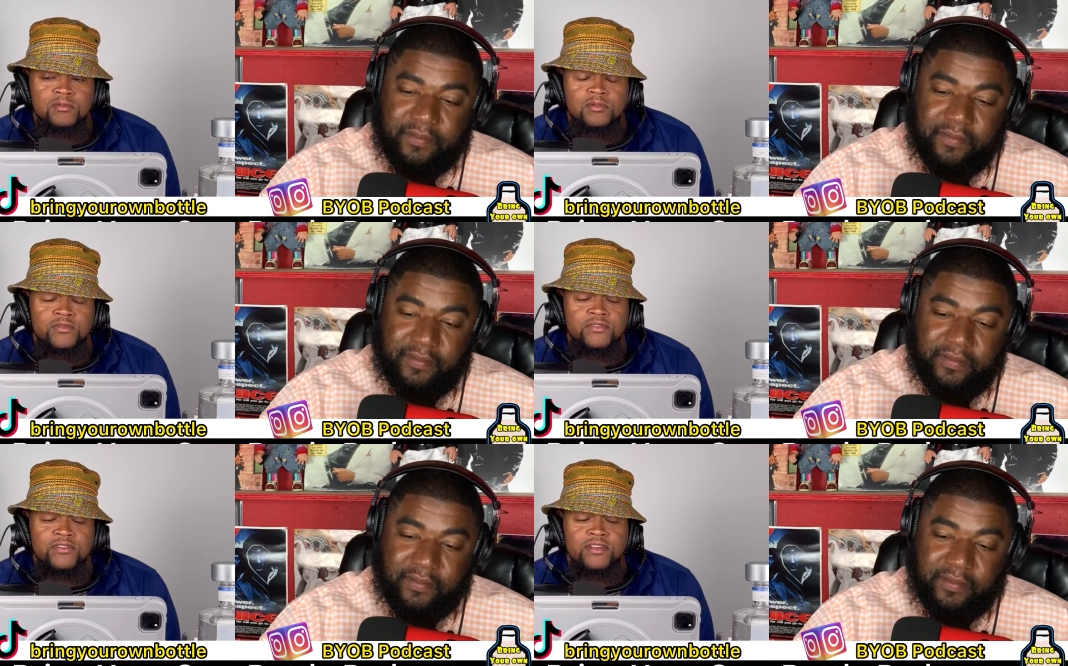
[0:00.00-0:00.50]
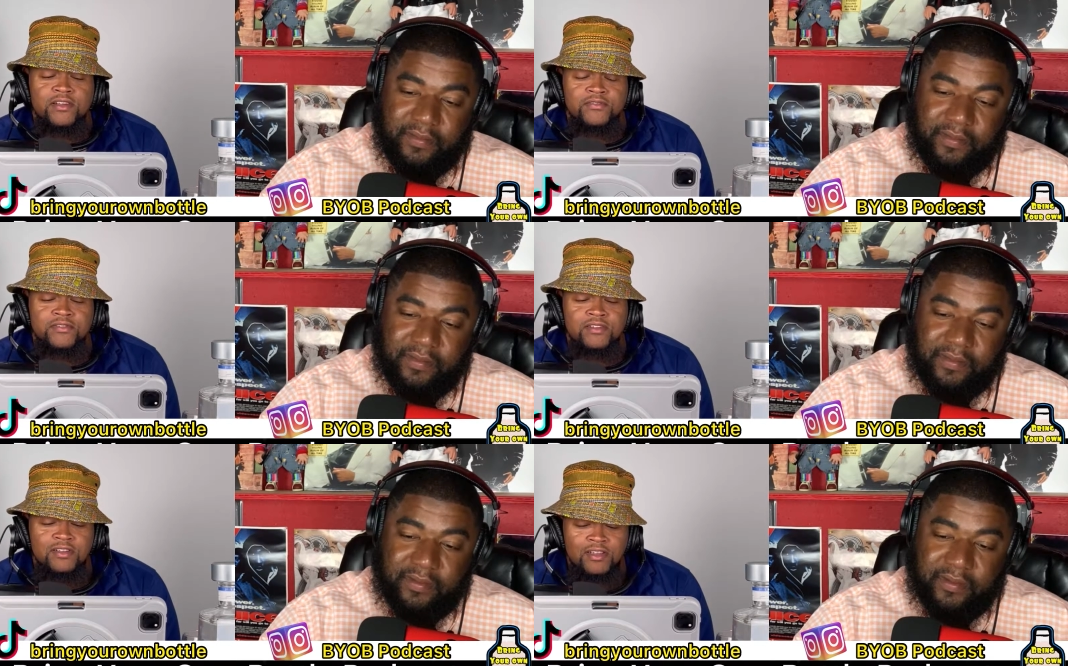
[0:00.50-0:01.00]
Speaker 1: I
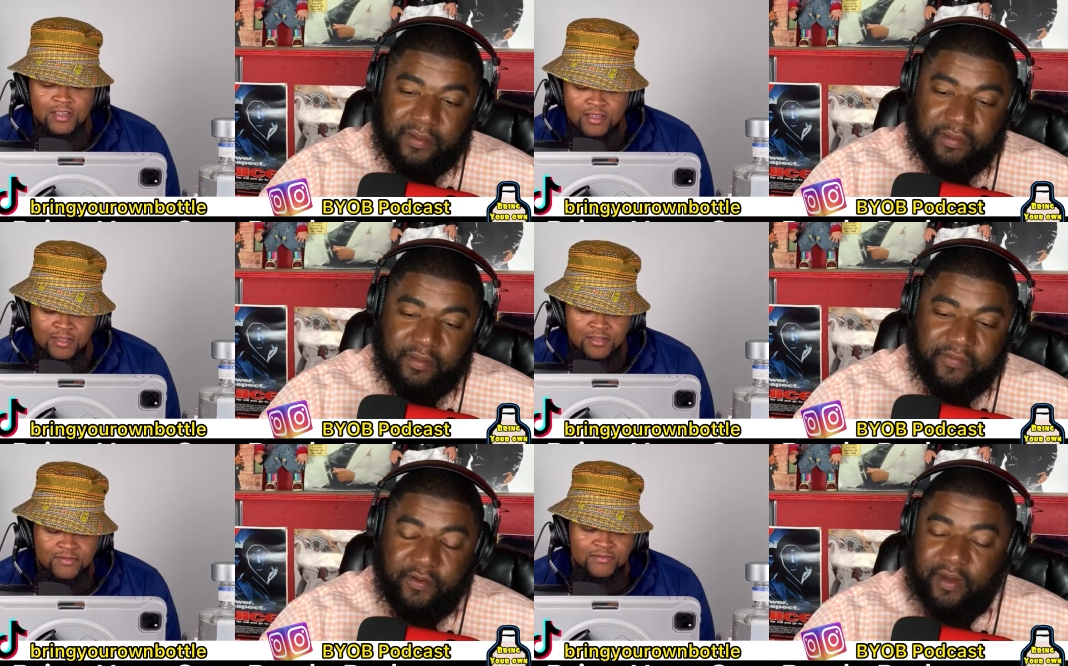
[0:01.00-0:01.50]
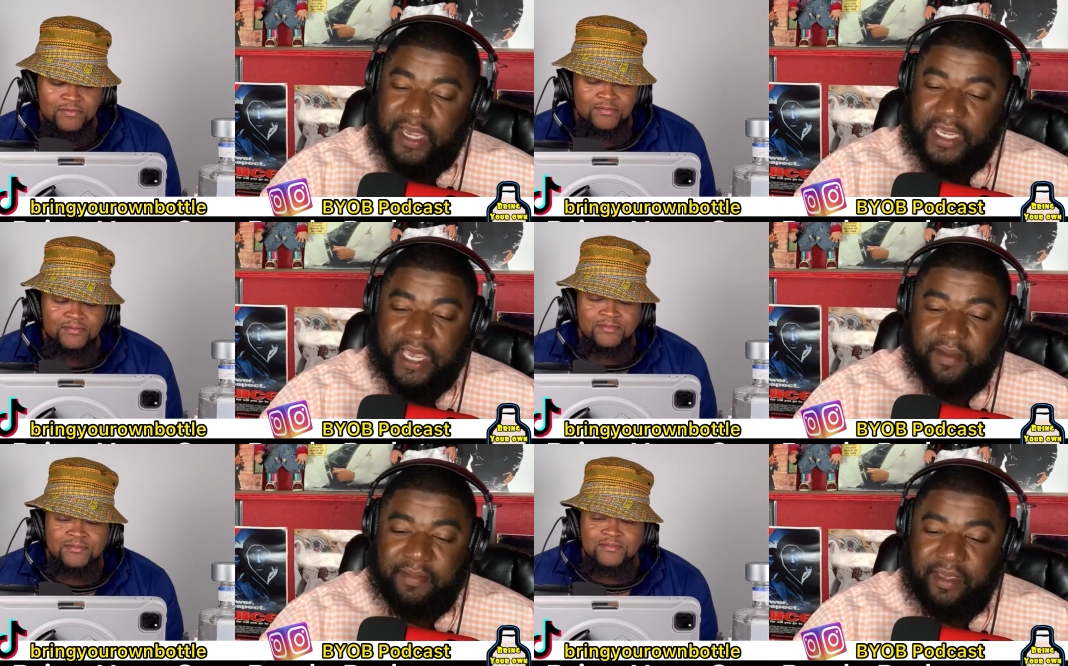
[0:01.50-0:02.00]
feel that.
Speaker 2: Before I
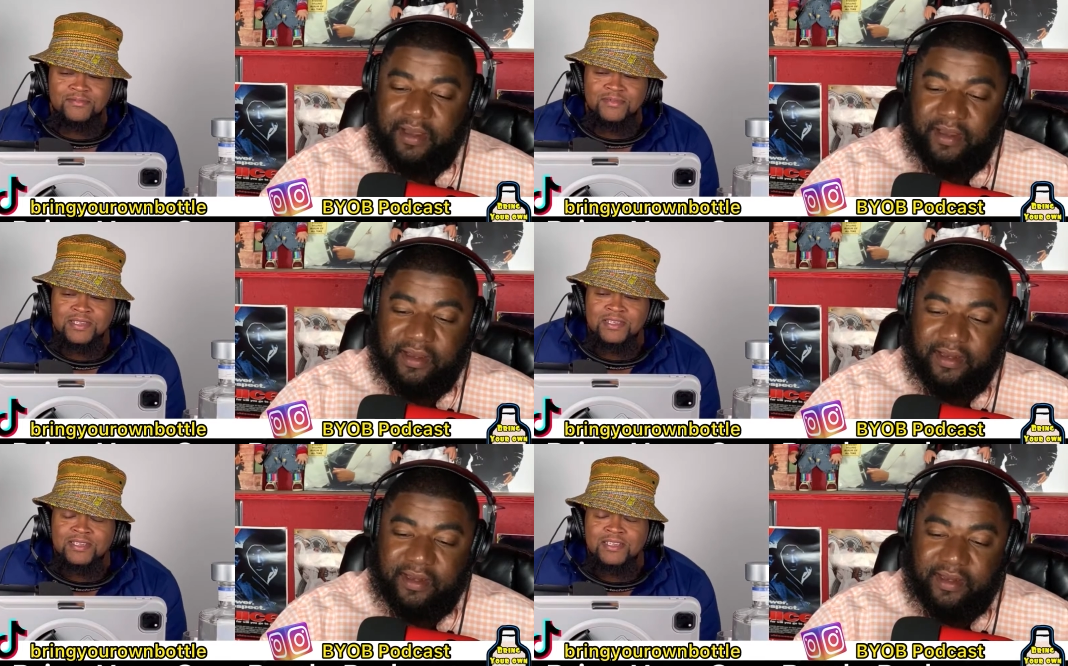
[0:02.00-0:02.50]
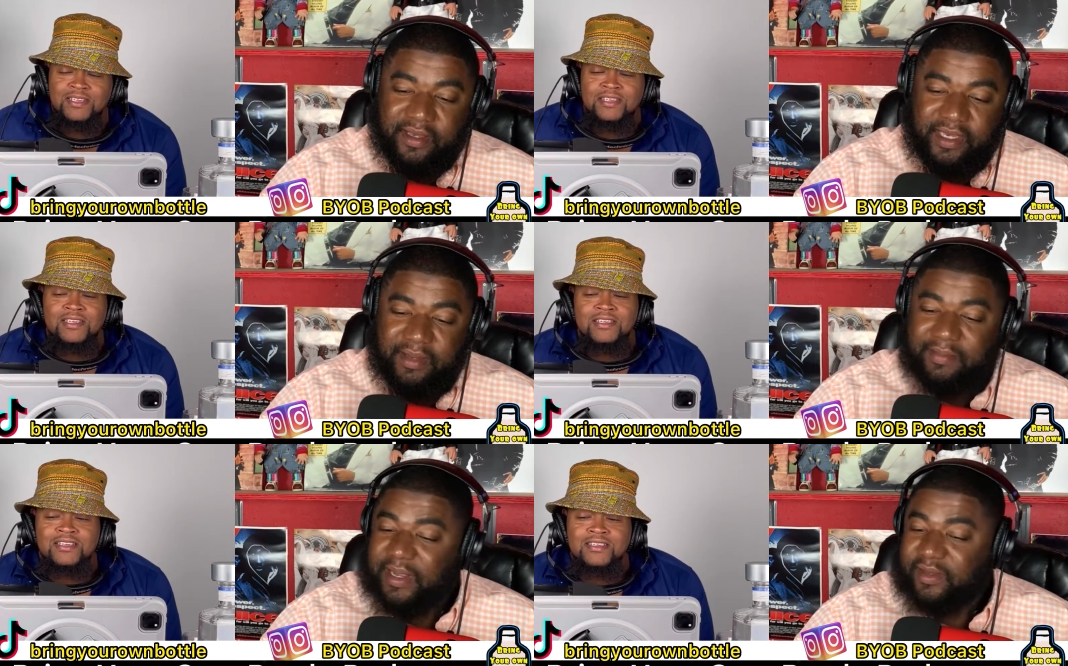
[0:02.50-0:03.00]
got married in
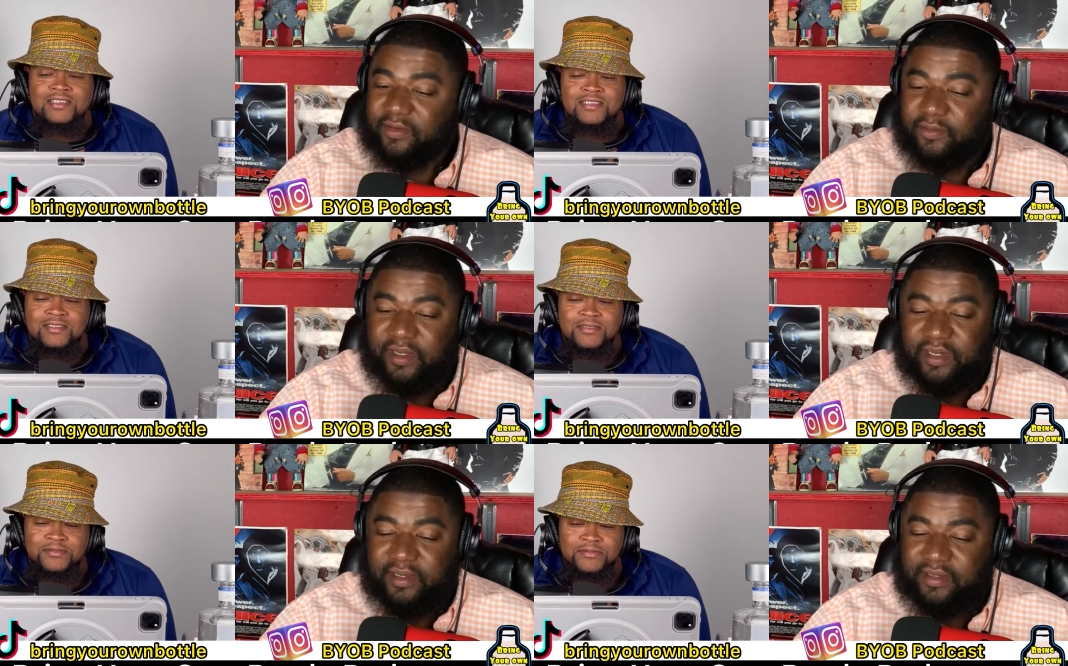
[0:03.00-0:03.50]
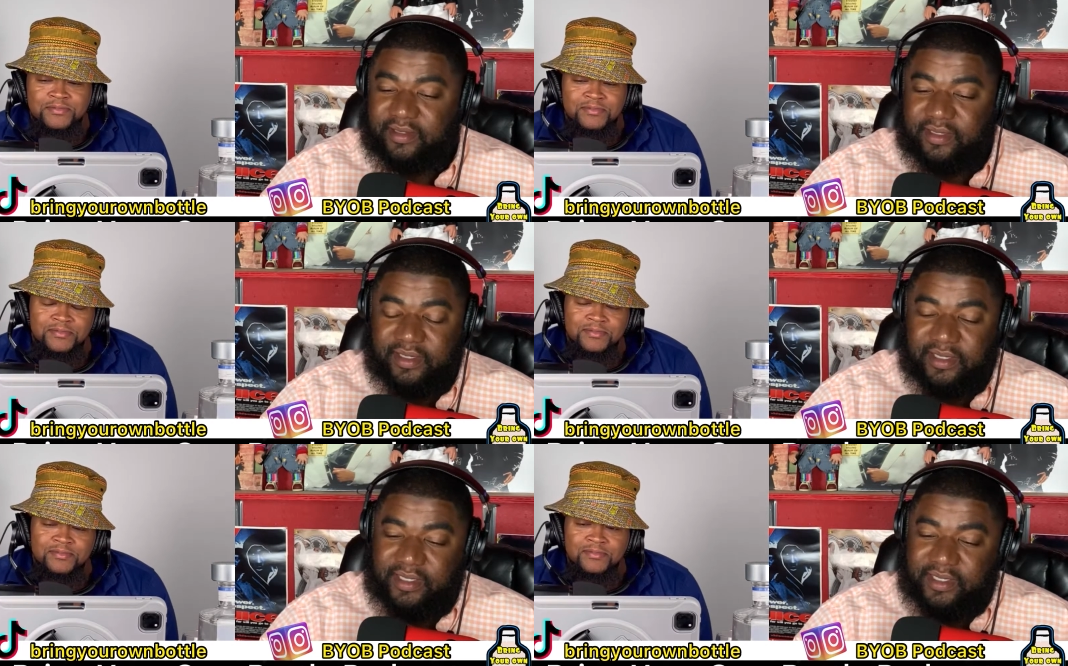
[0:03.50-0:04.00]
my twenties,
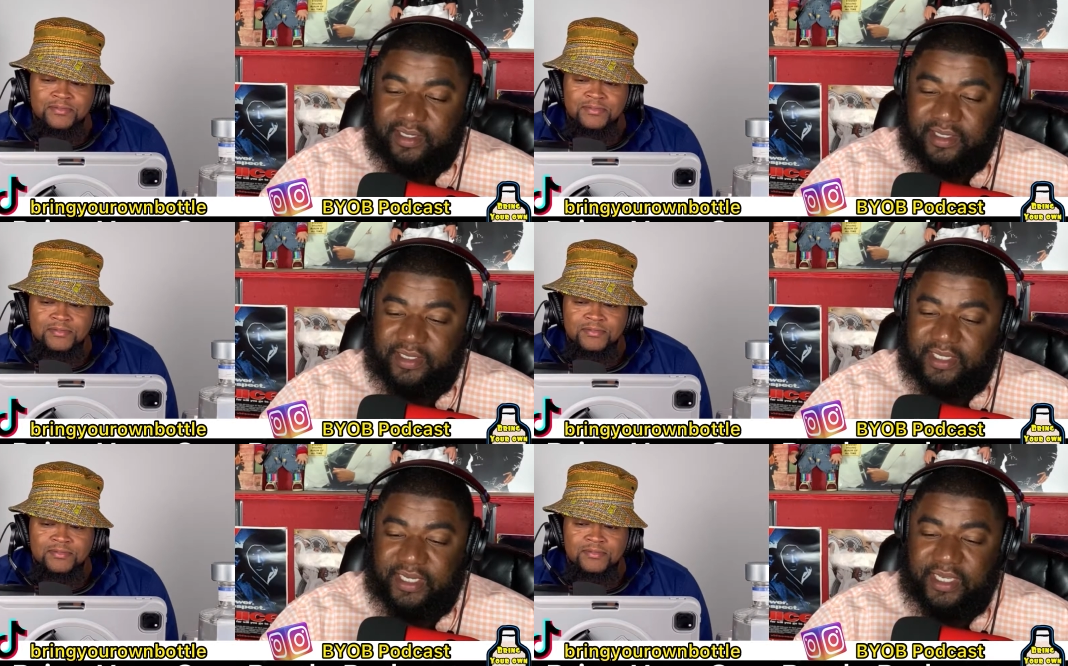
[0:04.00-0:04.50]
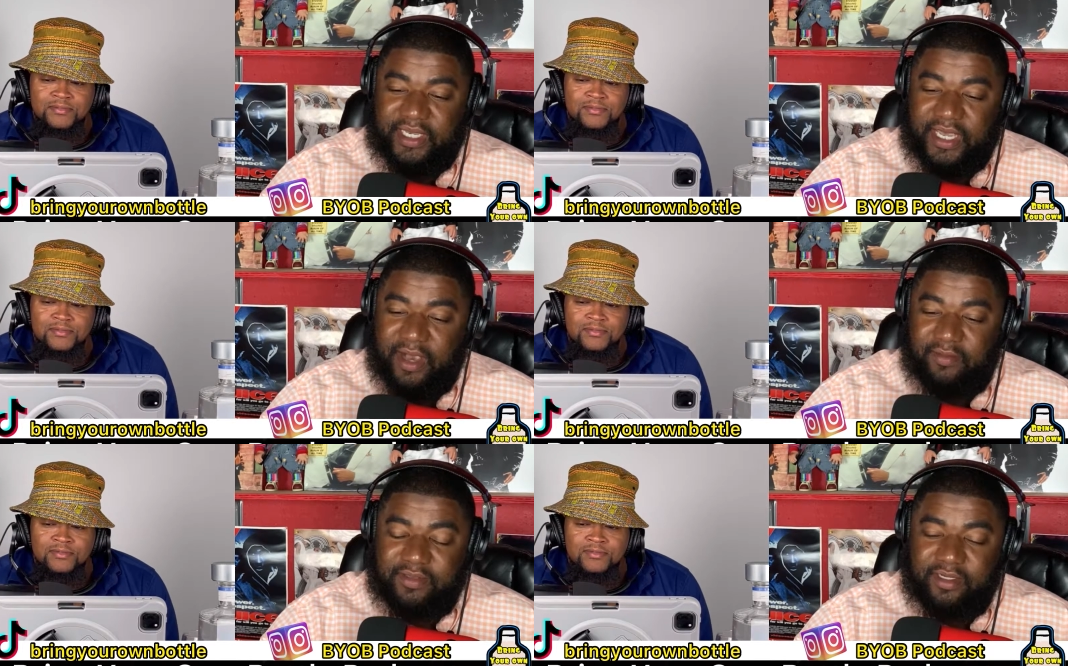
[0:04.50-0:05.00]
shit, I
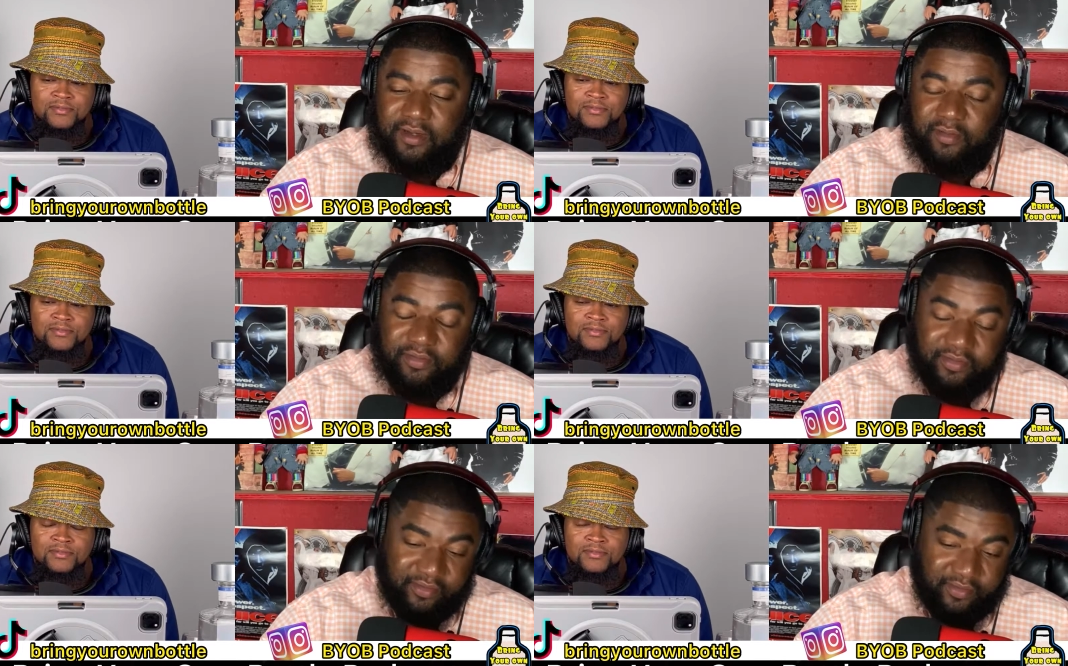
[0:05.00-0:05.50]
was loose.